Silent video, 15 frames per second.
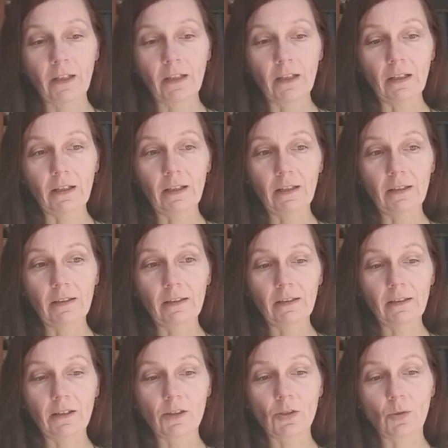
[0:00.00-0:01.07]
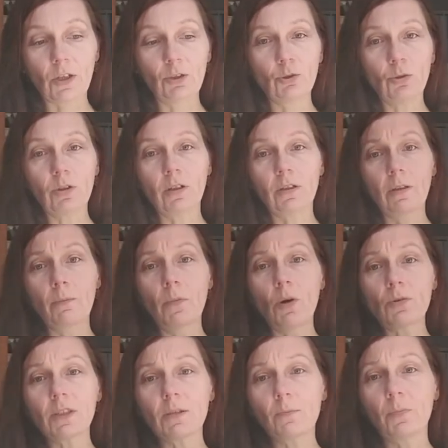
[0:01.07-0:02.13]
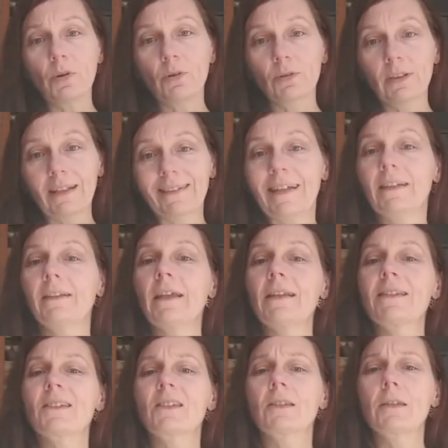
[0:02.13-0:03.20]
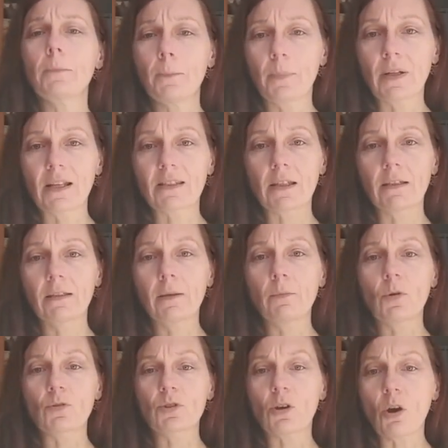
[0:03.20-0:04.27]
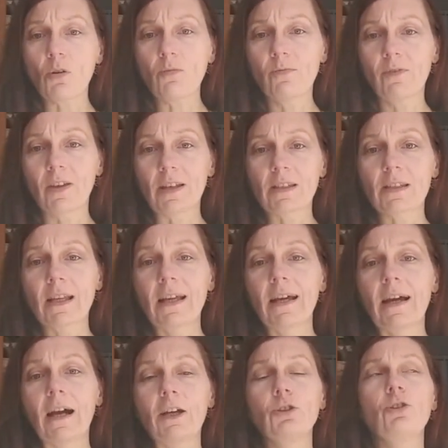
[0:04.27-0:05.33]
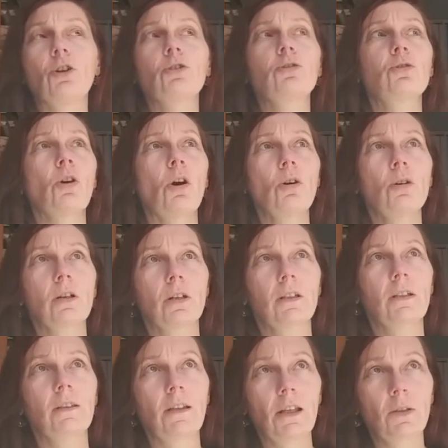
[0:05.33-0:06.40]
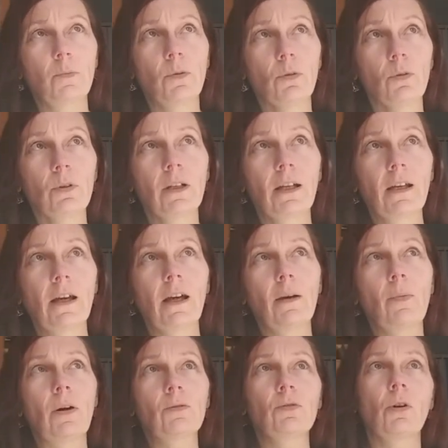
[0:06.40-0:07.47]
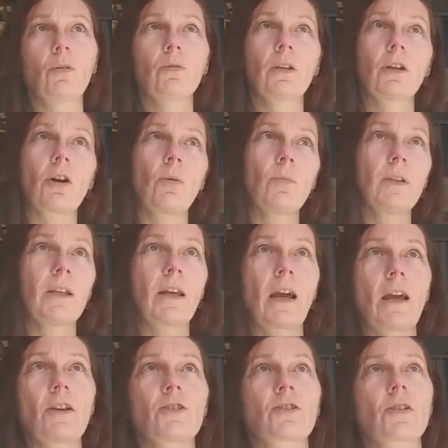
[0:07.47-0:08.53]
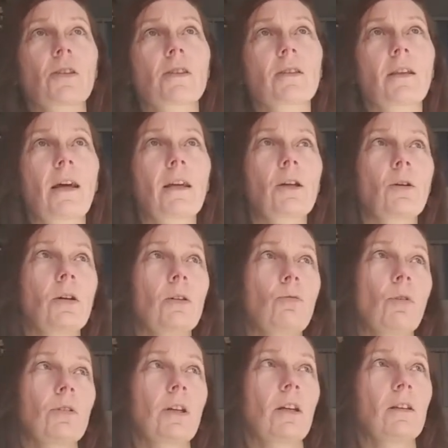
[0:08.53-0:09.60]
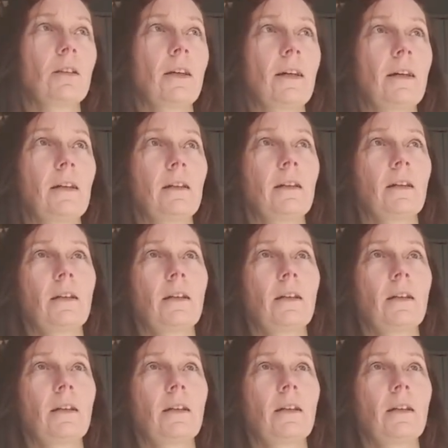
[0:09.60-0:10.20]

And so I took the most important and the simplest and the most obvious. I don't talk in that book about all the complications, like what are